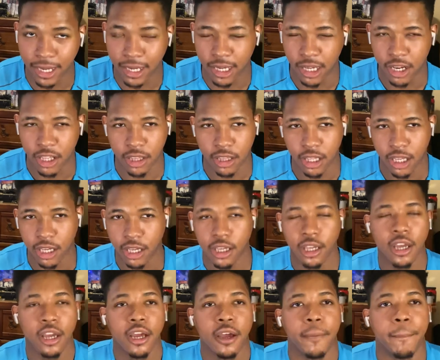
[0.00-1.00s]
kind of thing.
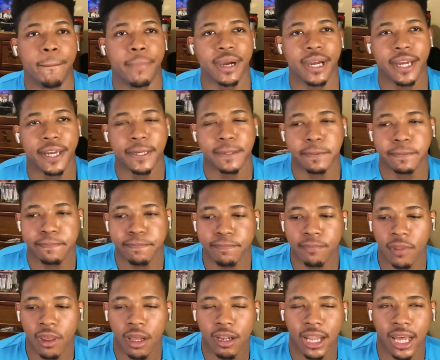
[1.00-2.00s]
But
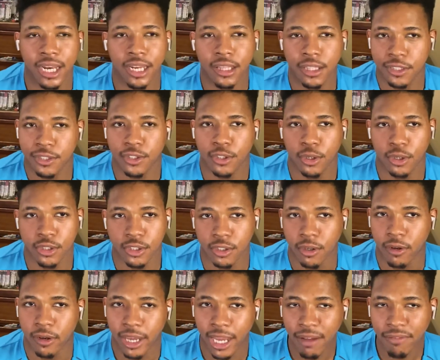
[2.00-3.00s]
a lot of these girls don't
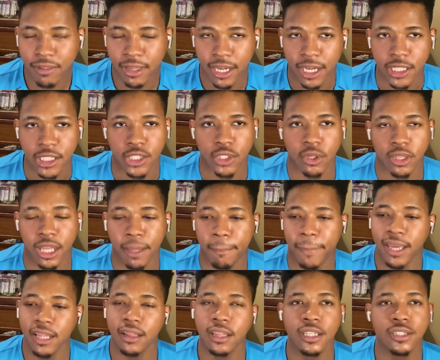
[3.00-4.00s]
have that. So they
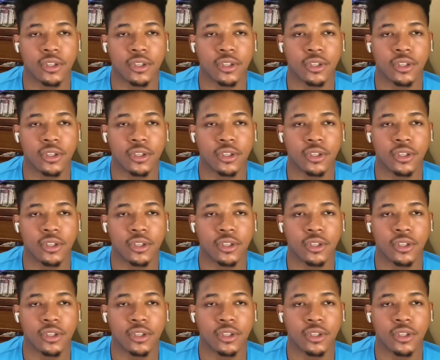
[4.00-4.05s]
make these